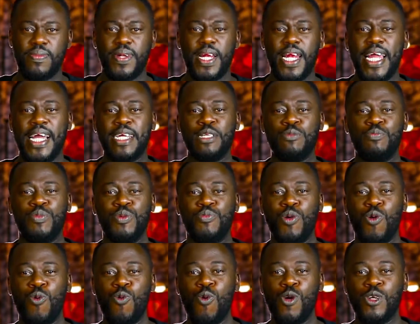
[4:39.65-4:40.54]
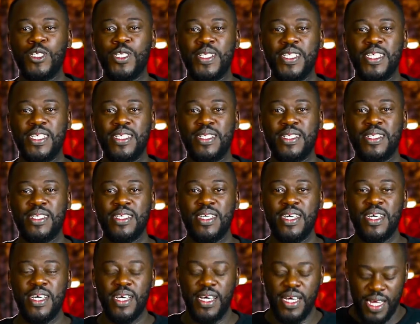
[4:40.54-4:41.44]
Let people watch this.
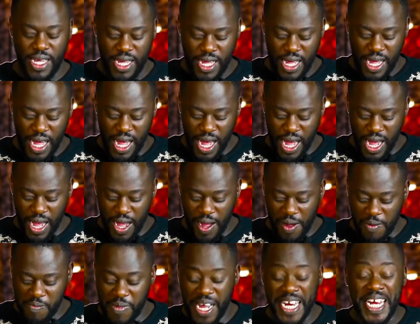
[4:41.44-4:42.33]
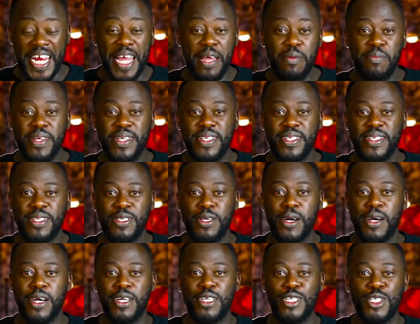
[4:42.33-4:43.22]
Uh, my name is
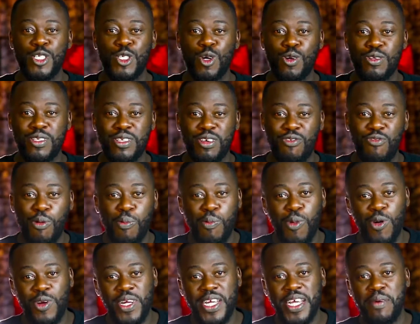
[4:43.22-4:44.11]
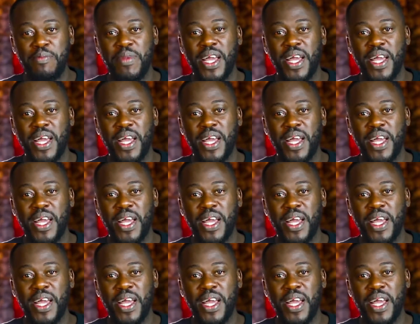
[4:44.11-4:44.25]
uh, Joseph Omondi.